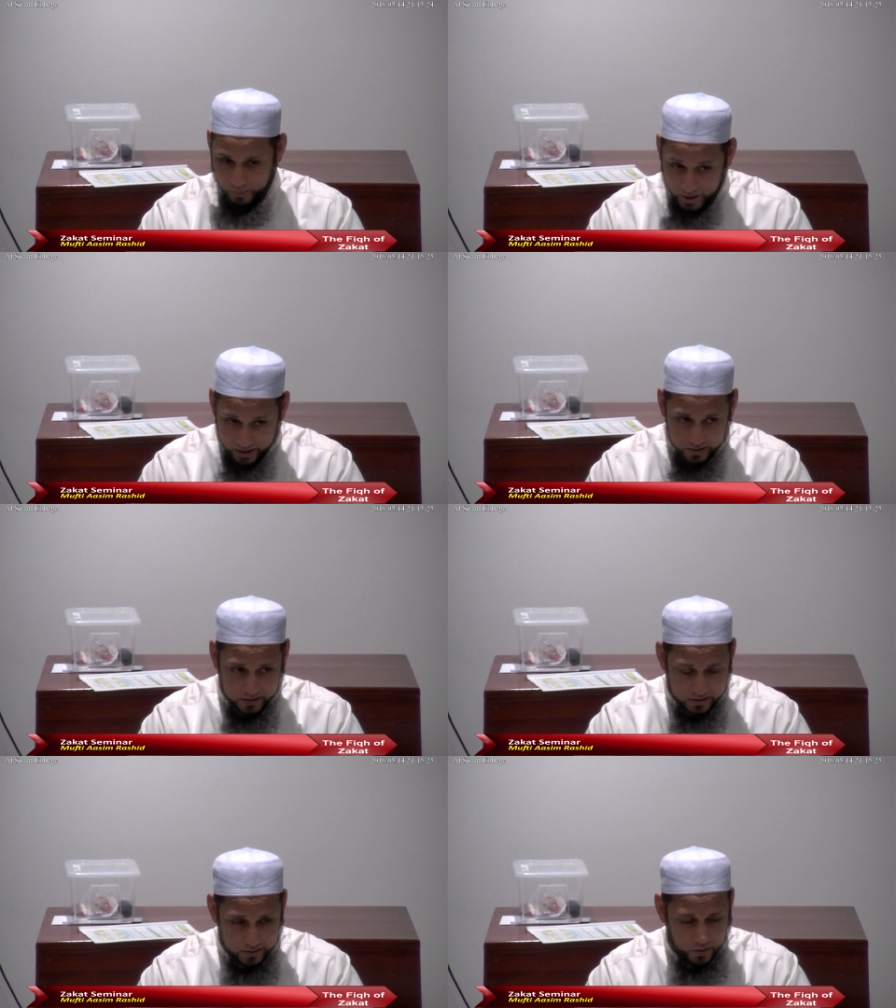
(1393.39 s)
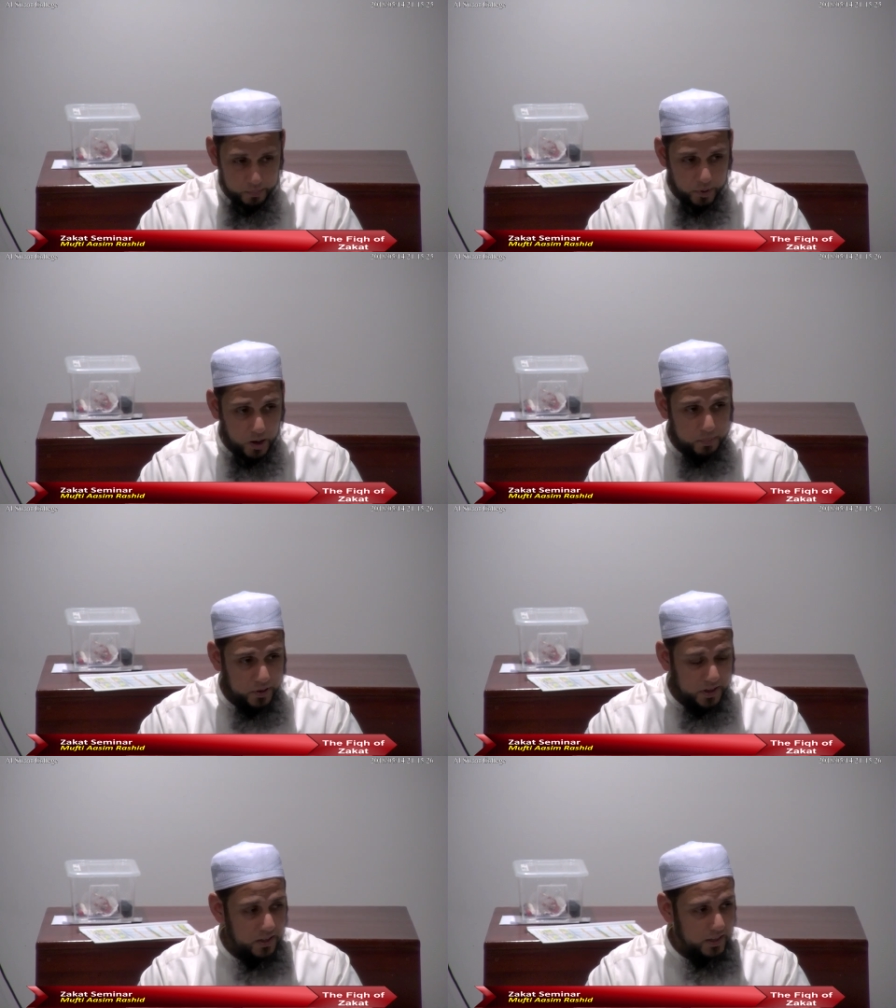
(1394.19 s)
wealth or
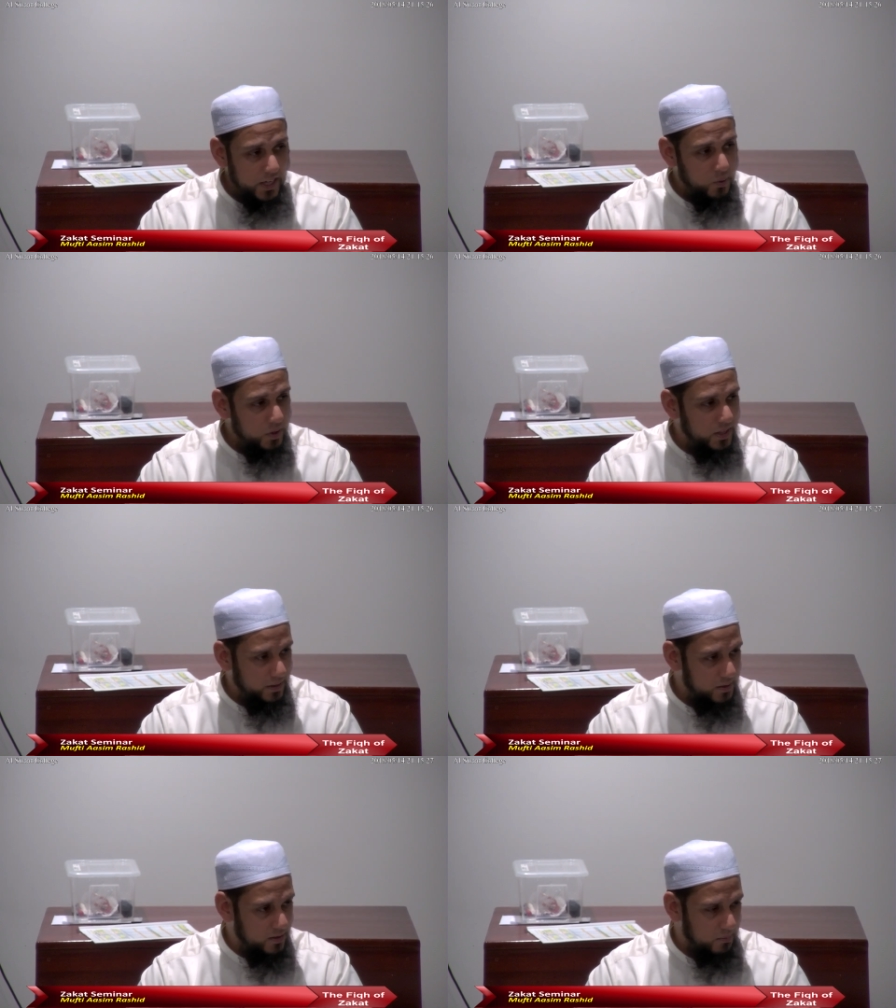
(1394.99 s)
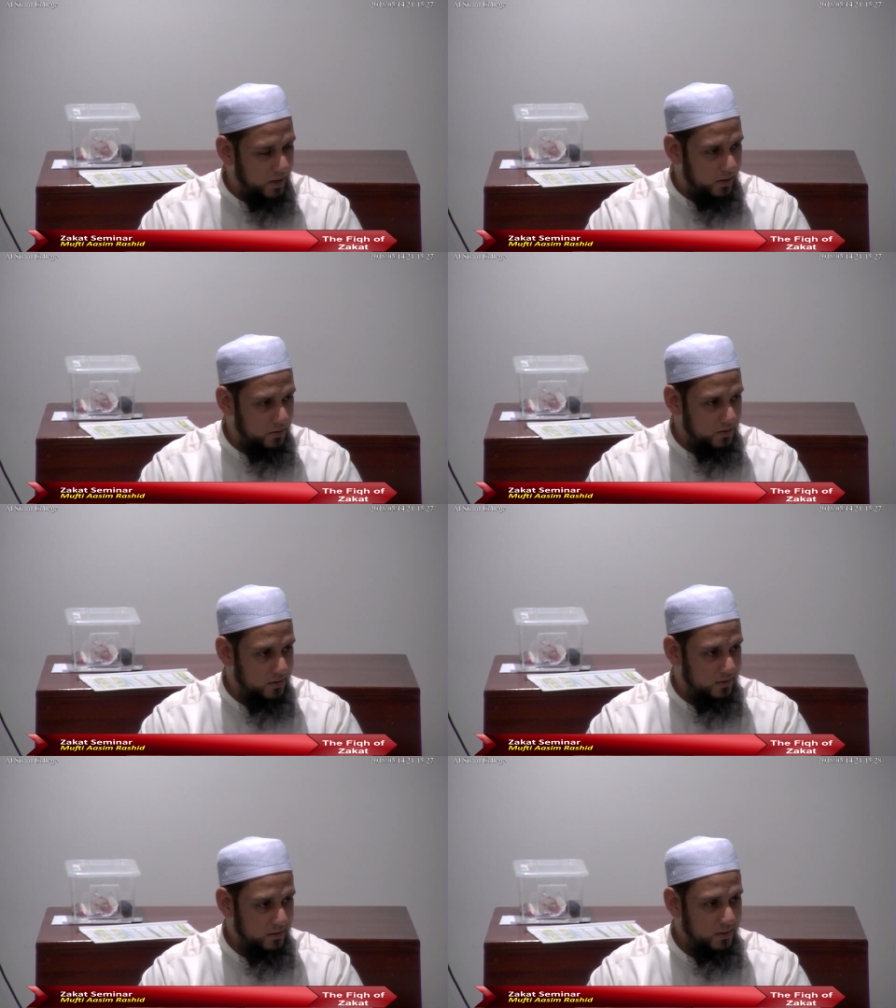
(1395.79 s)
property equaling this amount.